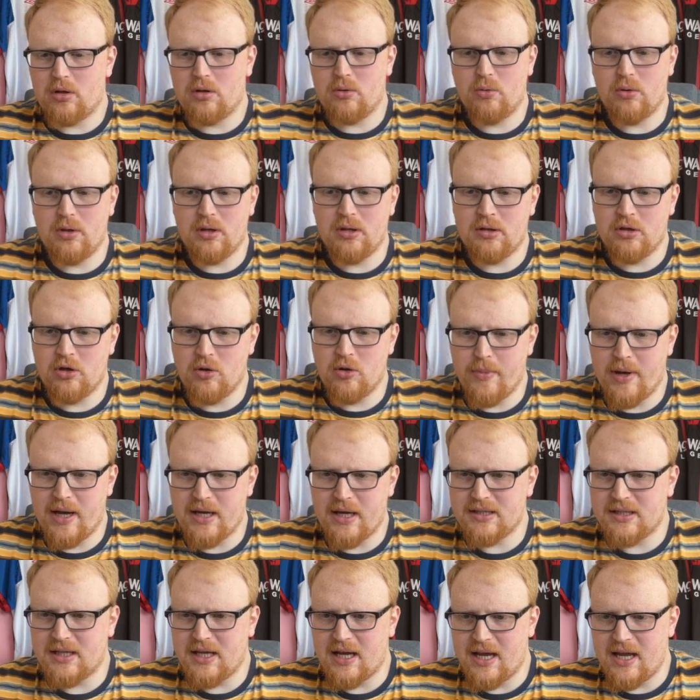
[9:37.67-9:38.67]
We'll come back
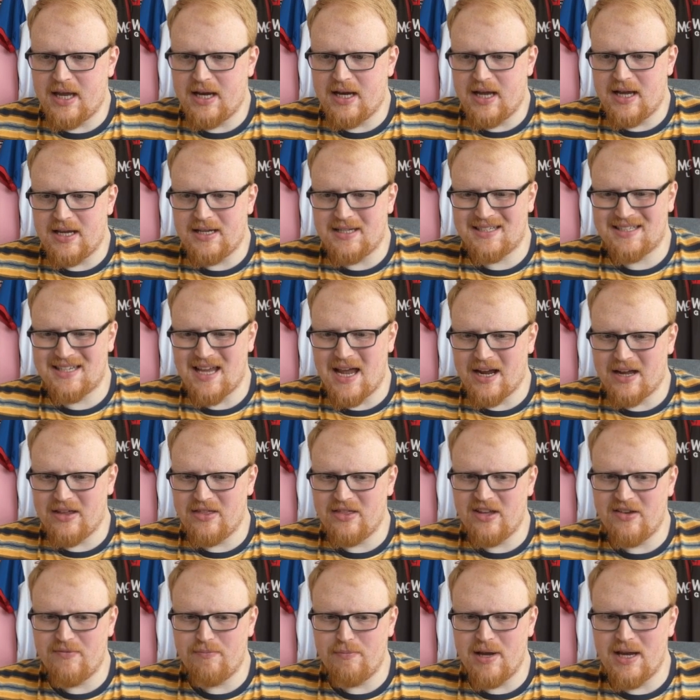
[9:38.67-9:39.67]
to that in a
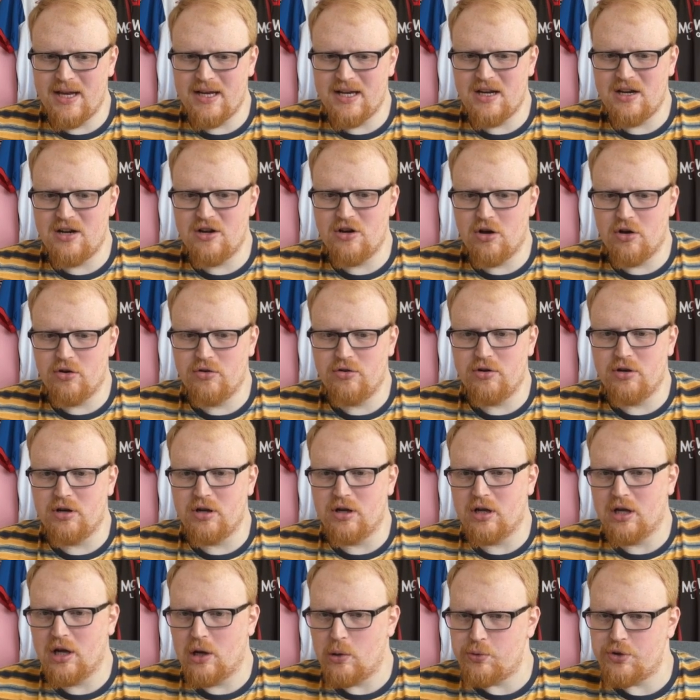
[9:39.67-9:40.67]
second. They've made it
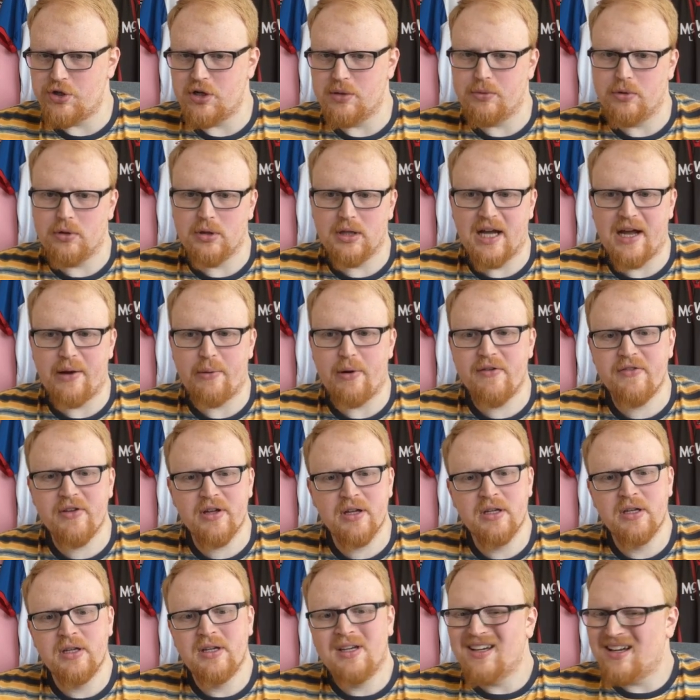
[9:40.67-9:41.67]
non-negotiable, however.